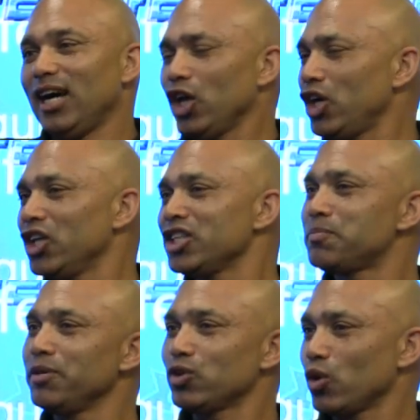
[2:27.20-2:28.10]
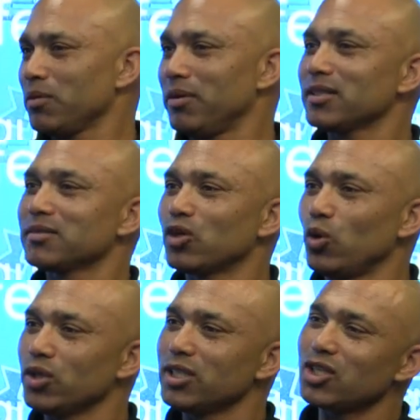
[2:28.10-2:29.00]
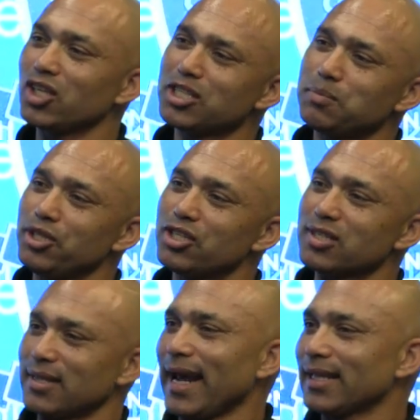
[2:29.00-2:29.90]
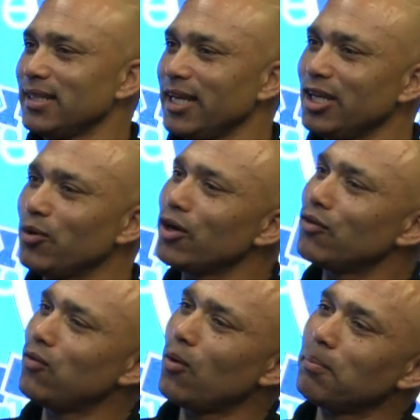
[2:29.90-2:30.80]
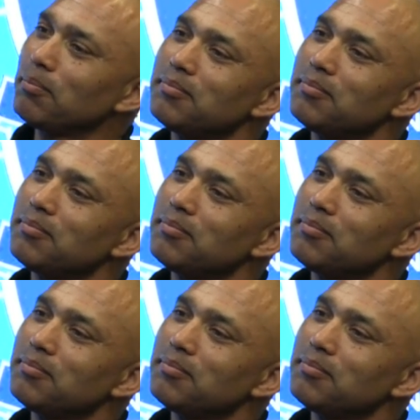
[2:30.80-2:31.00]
Are these, talking about coordinates, are these pigeons tracked in any way or form?